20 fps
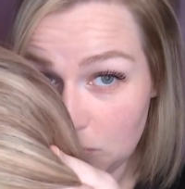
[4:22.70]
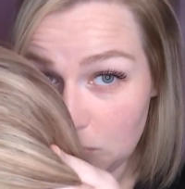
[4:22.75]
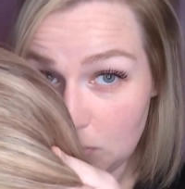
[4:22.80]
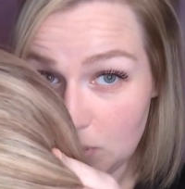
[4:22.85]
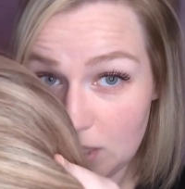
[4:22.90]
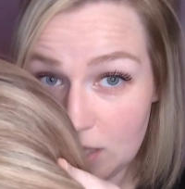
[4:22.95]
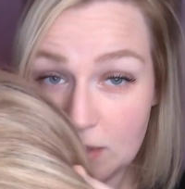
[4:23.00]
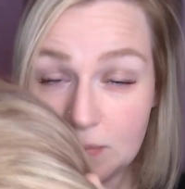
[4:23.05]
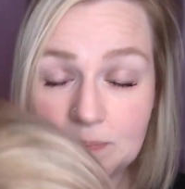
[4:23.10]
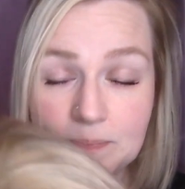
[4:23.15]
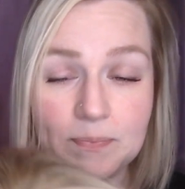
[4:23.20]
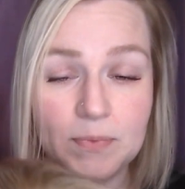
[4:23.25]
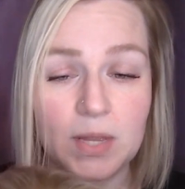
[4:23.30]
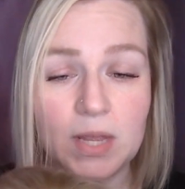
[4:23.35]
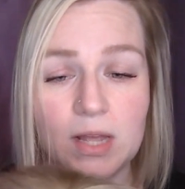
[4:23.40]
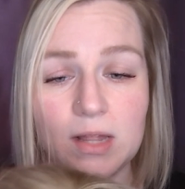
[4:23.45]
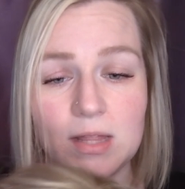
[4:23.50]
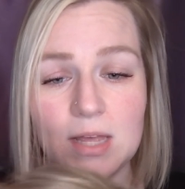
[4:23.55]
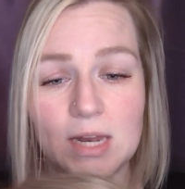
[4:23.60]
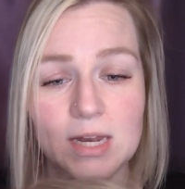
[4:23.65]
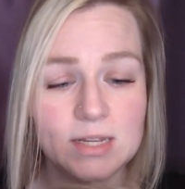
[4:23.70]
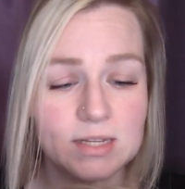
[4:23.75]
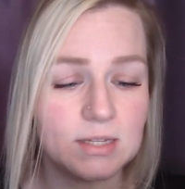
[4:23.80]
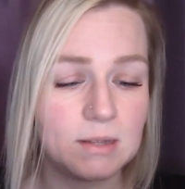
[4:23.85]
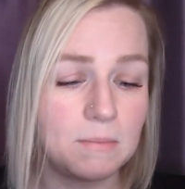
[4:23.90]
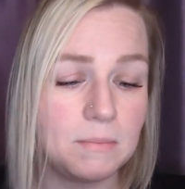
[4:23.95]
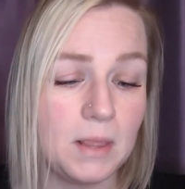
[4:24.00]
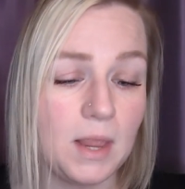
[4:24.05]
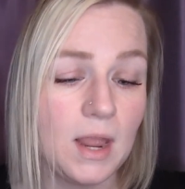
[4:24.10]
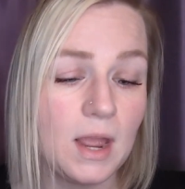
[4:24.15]
would. That is
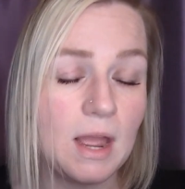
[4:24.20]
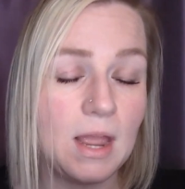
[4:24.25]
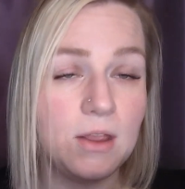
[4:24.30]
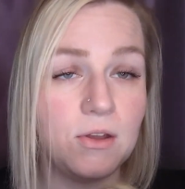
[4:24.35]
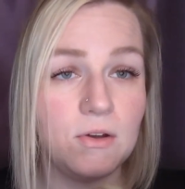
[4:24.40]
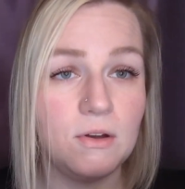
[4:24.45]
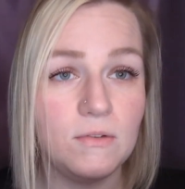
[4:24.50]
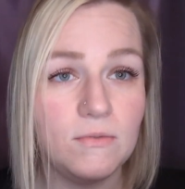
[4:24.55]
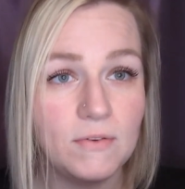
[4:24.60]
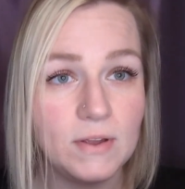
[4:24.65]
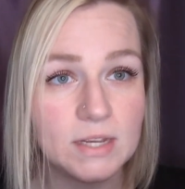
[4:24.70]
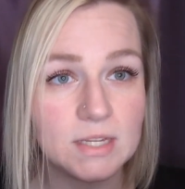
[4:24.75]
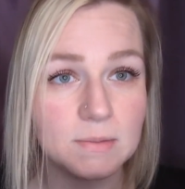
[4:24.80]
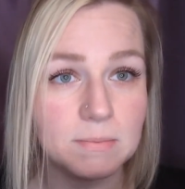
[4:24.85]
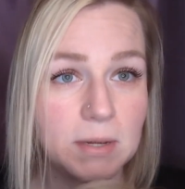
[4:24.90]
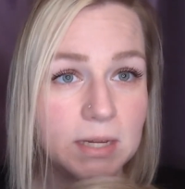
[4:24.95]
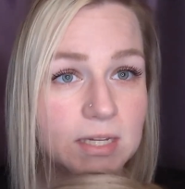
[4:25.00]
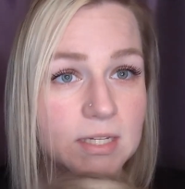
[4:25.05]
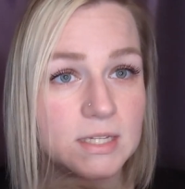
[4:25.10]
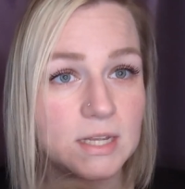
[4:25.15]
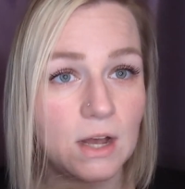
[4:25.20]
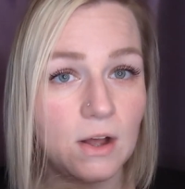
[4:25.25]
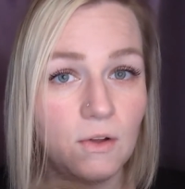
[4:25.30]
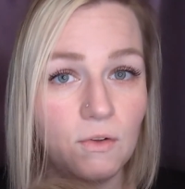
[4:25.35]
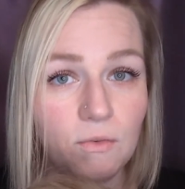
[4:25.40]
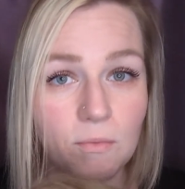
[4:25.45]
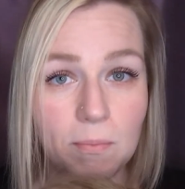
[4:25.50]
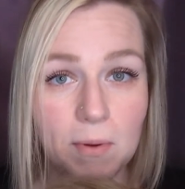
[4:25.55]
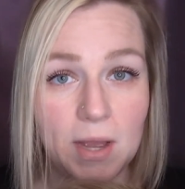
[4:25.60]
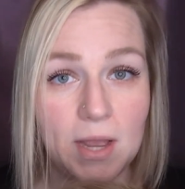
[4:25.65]
something I could fix
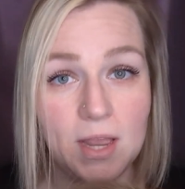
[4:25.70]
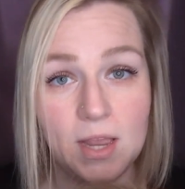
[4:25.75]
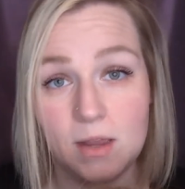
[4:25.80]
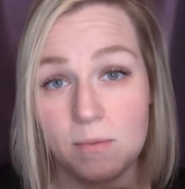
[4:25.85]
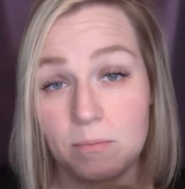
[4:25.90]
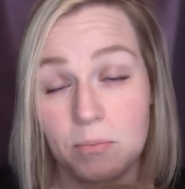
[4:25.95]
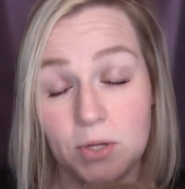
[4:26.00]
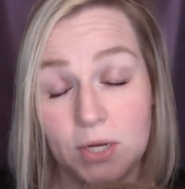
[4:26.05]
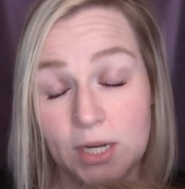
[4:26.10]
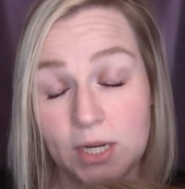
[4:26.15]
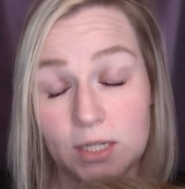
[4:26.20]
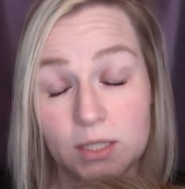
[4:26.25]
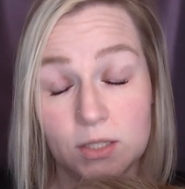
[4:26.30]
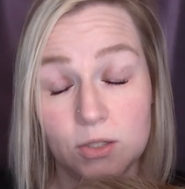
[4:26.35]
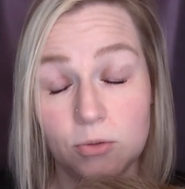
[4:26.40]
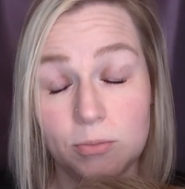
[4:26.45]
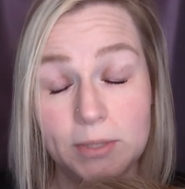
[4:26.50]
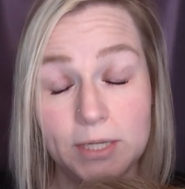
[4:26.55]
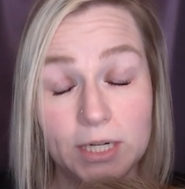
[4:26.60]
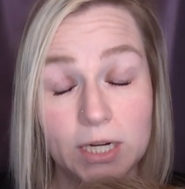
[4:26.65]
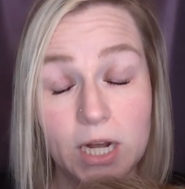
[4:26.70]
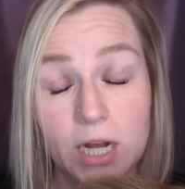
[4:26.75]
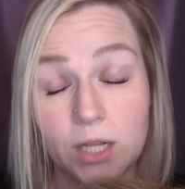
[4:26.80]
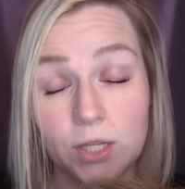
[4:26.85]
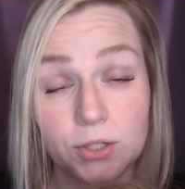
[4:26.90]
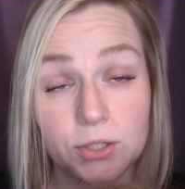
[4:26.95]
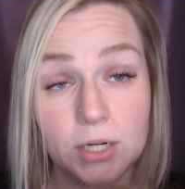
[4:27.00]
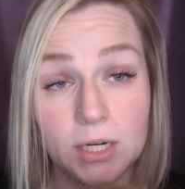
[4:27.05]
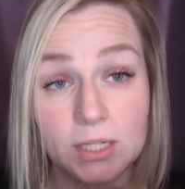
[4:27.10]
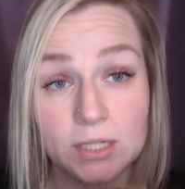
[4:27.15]
myself by putting a little bit of
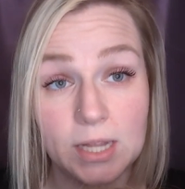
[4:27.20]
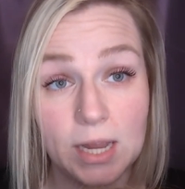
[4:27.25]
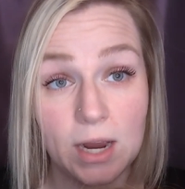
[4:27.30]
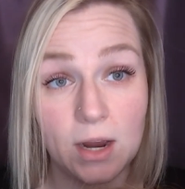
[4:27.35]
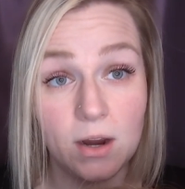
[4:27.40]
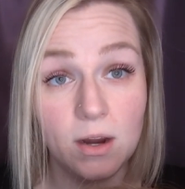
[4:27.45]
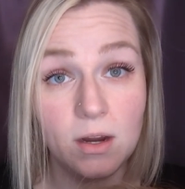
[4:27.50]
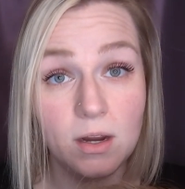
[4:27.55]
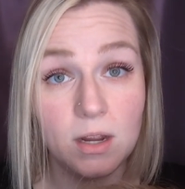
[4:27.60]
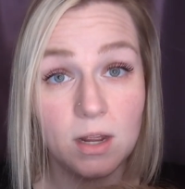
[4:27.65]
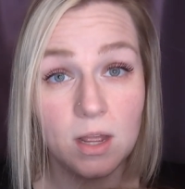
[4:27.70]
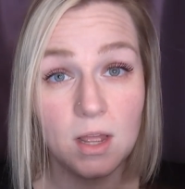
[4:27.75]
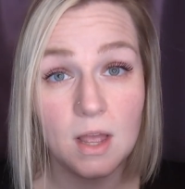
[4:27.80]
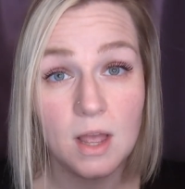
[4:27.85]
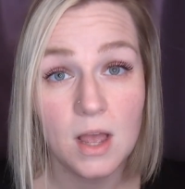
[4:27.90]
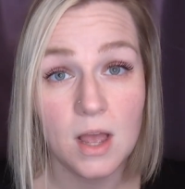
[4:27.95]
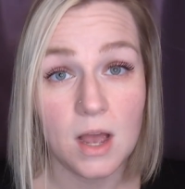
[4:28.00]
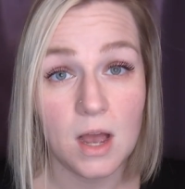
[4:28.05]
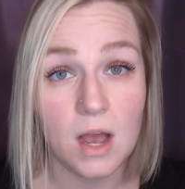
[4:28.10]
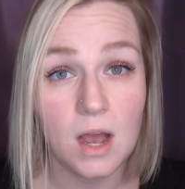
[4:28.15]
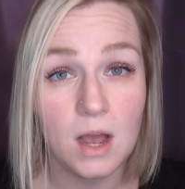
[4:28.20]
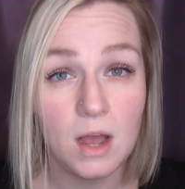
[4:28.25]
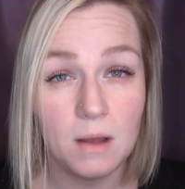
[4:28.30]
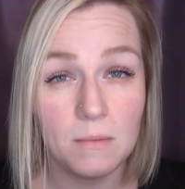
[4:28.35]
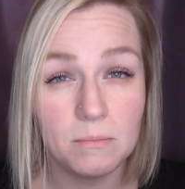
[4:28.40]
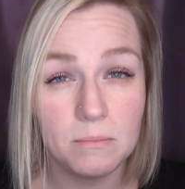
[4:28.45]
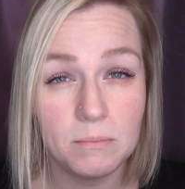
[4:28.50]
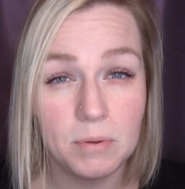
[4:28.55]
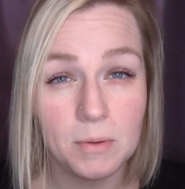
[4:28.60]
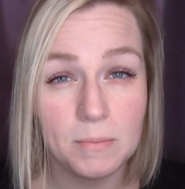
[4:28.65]
color on there.
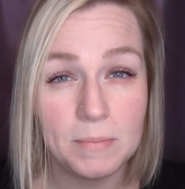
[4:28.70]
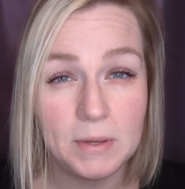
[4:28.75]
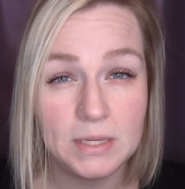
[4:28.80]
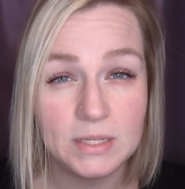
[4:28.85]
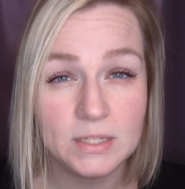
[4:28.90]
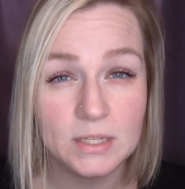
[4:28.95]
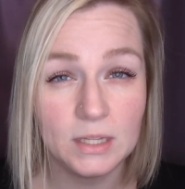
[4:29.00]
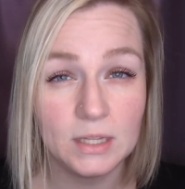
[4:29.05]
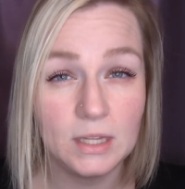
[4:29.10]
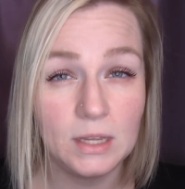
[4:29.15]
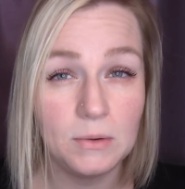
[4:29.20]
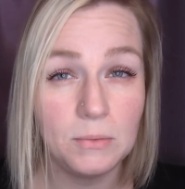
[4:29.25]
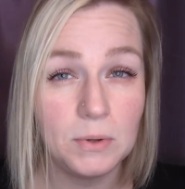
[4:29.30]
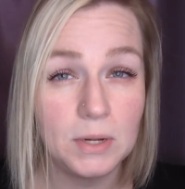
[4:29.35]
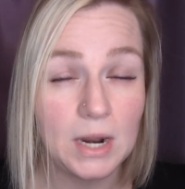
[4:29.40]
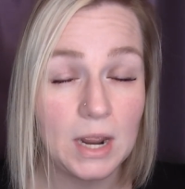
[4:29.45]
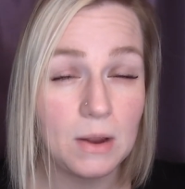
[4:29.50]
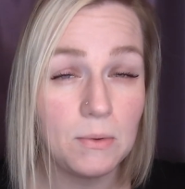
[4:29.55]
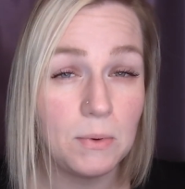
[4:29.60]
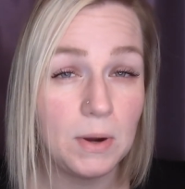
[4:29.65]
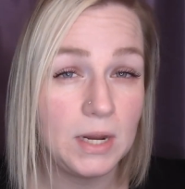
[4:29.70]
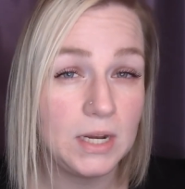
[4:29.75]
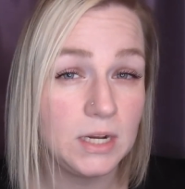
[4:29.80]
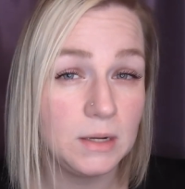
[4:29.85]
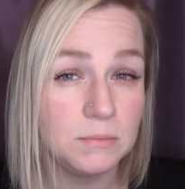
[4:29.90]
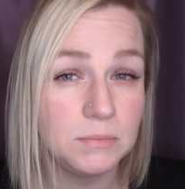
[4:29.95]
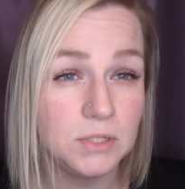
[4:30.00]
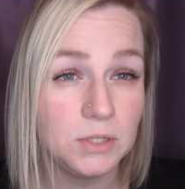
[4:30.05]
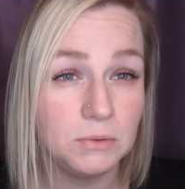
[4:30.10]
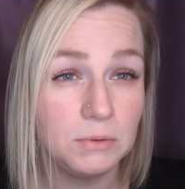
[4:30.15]
But basically what I wind
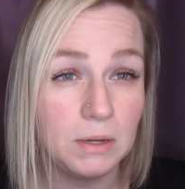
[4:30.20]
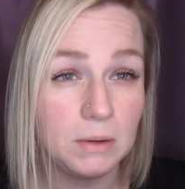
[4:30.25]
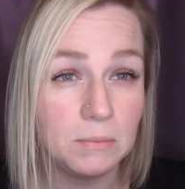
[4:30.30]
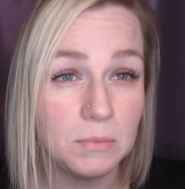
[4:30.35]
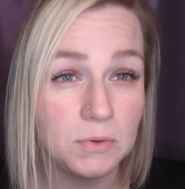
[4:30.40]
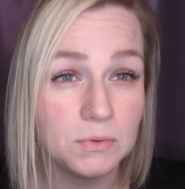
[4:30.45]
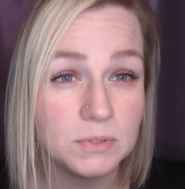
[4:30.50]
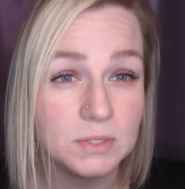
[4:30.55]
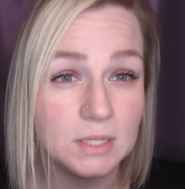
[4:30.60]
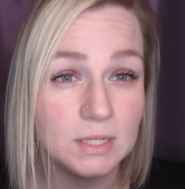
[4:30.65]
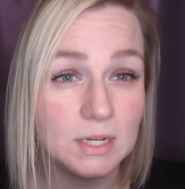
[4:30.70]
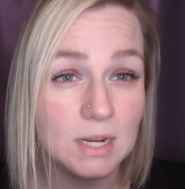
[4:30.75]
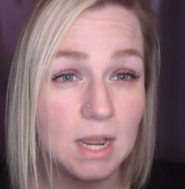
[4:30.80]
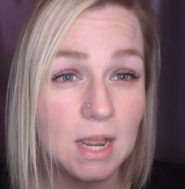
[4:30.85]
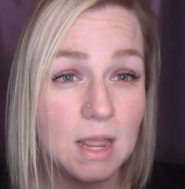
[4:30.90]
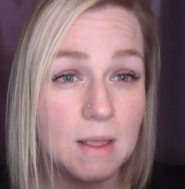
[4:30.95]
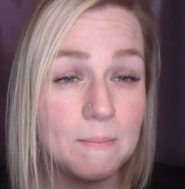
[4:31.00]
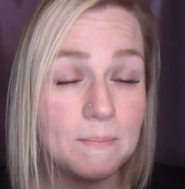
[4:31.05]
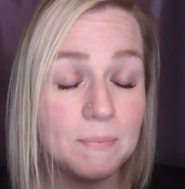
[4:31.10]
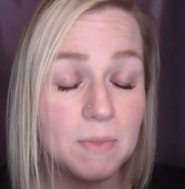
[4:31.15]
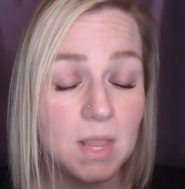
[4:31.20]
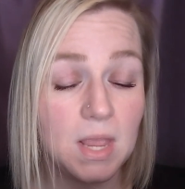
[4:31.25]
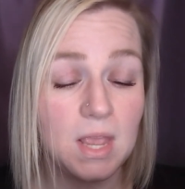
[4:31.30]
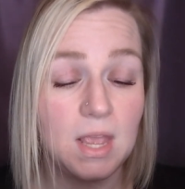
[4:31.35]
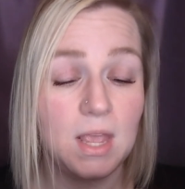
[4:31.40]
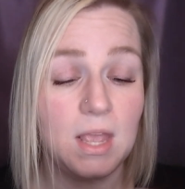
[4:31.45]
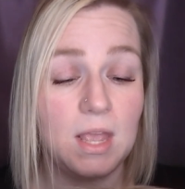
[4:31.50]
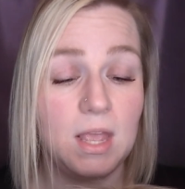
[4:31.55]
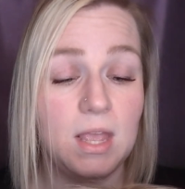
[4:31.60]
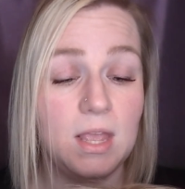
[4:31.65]
up doing most of the time
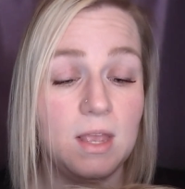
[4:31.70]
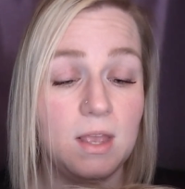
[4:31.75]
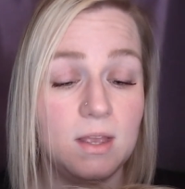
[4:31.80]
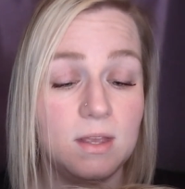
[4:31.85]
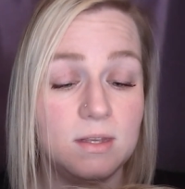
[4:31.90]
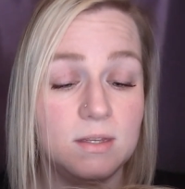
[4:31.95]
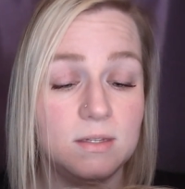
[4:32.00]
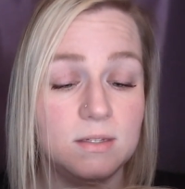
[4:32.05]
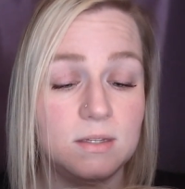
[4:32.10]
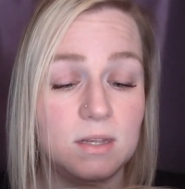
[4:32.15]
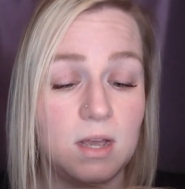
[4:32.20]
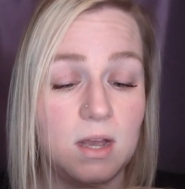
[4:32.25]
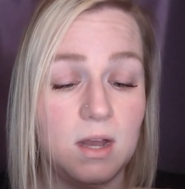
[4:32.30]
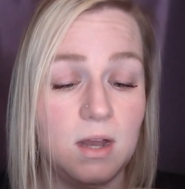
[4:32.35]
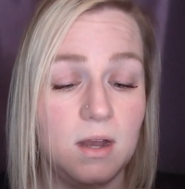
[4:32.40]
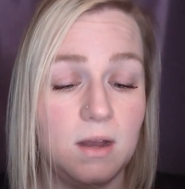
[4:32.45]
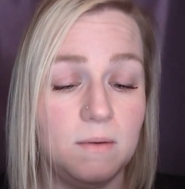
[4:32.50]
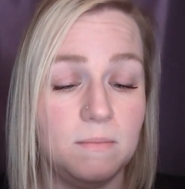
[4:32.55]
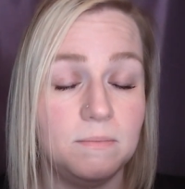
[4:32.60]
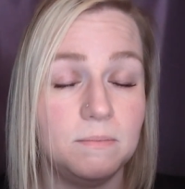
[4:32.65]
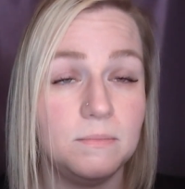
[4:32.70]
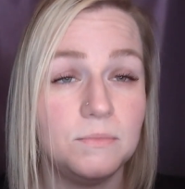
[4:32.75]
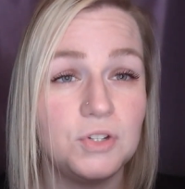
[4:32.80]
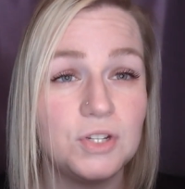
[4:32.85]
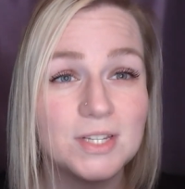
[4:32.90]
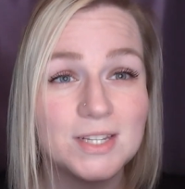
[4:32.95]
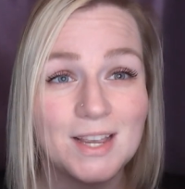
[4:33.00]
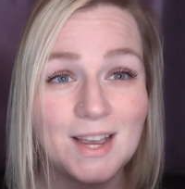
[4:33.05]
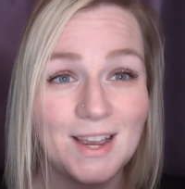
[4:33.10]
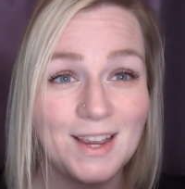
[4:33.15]
is
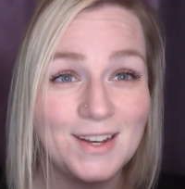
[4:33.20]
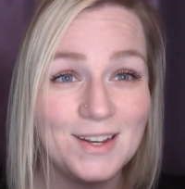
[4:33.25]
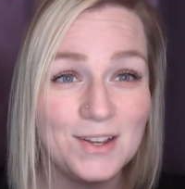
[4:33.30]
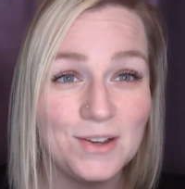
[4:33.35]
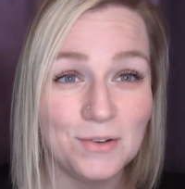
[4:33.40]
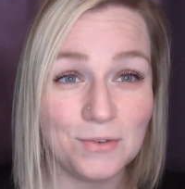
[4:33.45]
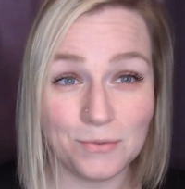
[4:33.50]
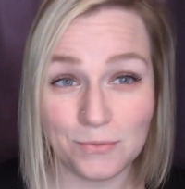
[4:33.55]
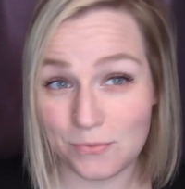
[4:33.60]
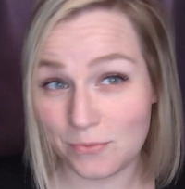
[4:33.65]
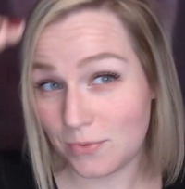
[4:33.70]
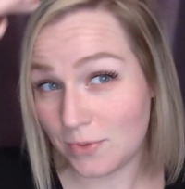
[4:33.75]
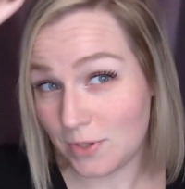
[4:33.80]
just kind of